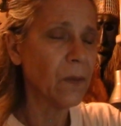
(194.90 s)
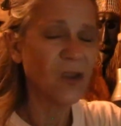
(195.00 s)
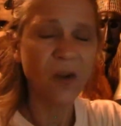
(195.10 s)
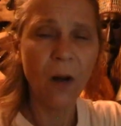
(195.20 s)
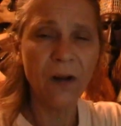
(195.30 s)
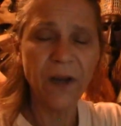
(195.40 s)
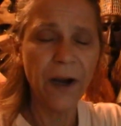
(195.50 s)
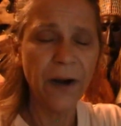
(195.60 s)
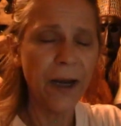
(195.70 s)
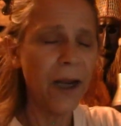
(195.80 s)

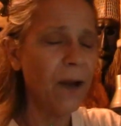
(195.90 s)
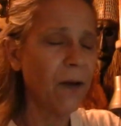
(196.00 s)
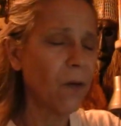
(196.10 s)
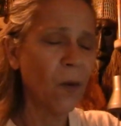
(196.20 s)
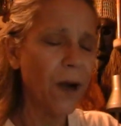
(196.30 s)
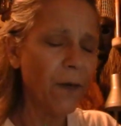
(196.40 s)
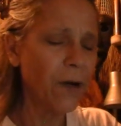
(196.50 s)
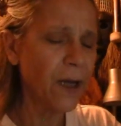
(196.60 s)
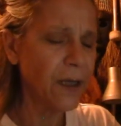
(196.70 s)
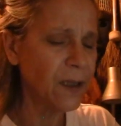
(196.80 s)
solidarity or
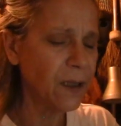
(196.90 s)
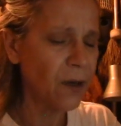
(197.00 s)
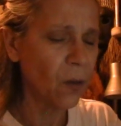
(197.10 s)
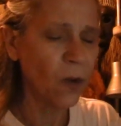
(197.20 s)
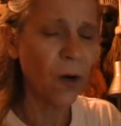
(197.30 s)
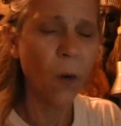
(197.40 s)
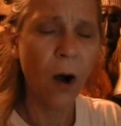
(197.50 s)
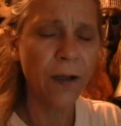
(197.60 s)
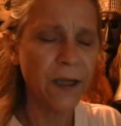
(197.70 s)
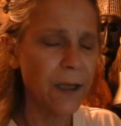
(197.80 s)
whatever it is that they're
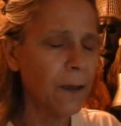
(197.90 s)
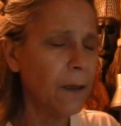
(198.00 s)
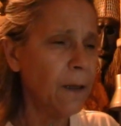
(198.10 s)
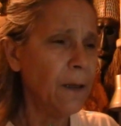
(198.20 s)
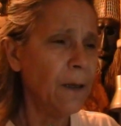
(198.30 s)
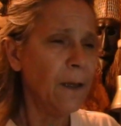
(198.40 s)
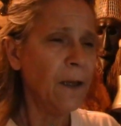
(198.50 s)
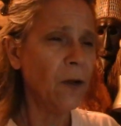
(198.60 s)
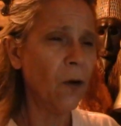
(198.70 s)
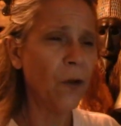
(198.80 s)
wanting,
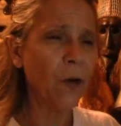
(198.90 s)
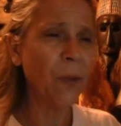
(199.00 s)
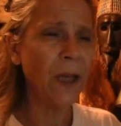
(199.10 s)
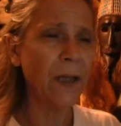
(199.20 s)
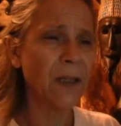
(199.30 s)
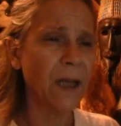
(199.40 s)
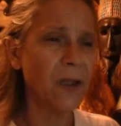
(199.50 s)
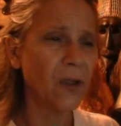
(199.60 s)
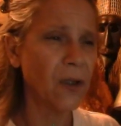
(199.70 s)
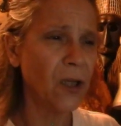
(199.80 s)
they're being
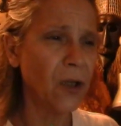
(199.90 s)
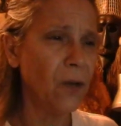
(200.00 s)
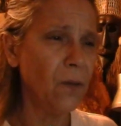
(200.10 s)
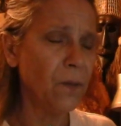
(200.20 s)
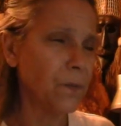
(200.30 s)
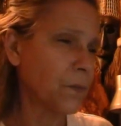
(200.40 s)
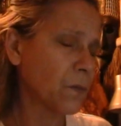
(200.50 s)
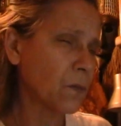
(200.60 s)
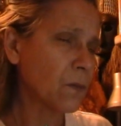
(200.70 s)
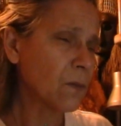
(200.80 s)
censored too.
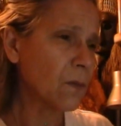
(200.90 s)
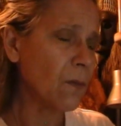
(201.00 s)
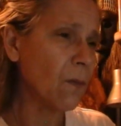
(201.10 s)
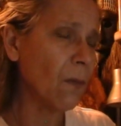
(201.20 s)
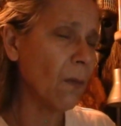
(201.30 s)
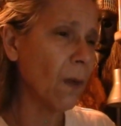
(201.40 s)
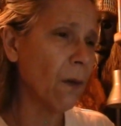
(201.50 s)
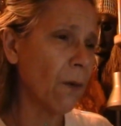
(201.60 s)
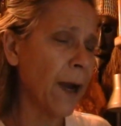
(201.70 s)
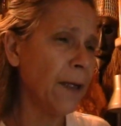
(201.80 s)

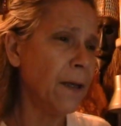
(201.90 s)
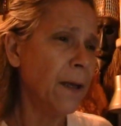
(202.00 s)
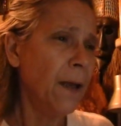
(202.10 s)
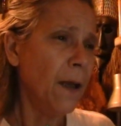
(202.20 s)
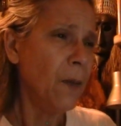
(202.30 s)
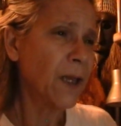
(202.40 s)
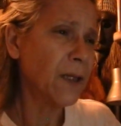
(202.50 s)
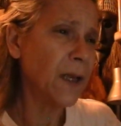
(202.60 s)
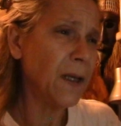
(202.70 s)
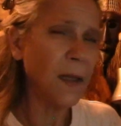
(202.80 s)
Right?
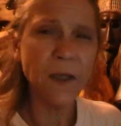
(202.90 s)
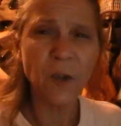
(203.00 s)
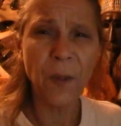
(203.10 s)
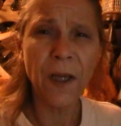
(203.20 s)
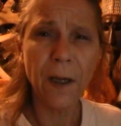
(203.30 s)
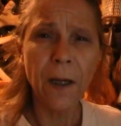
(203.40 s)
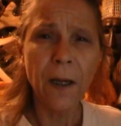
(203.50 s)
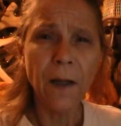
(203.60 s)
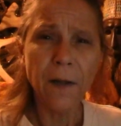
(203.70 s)
Because they speak